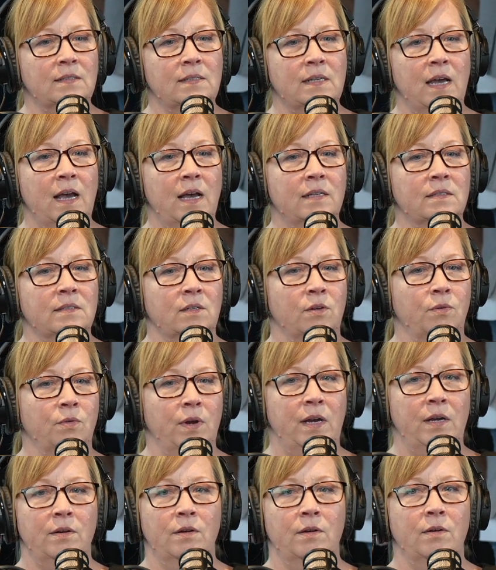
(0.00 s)
that has a
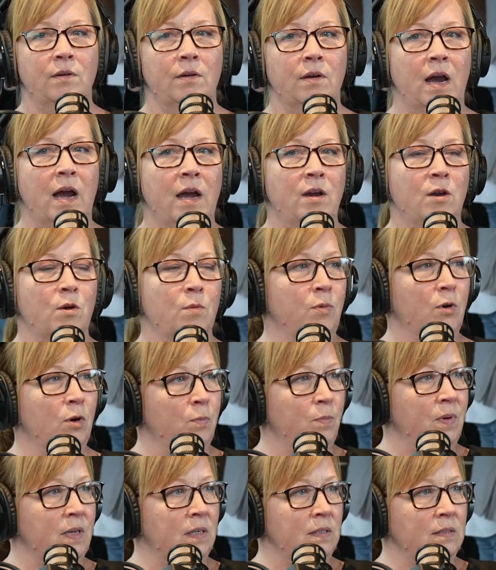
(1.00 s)
greater or higher
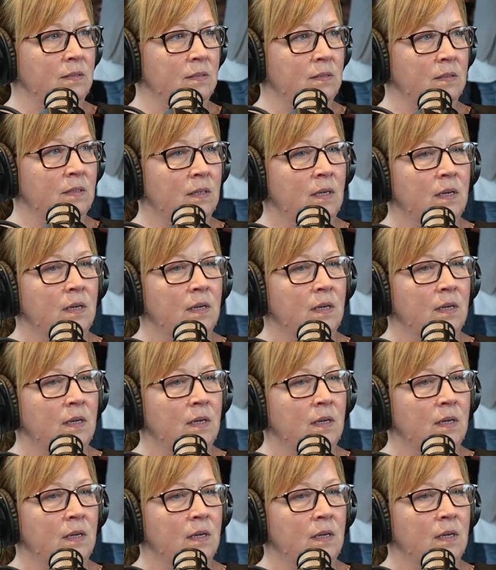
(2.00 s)
purpose,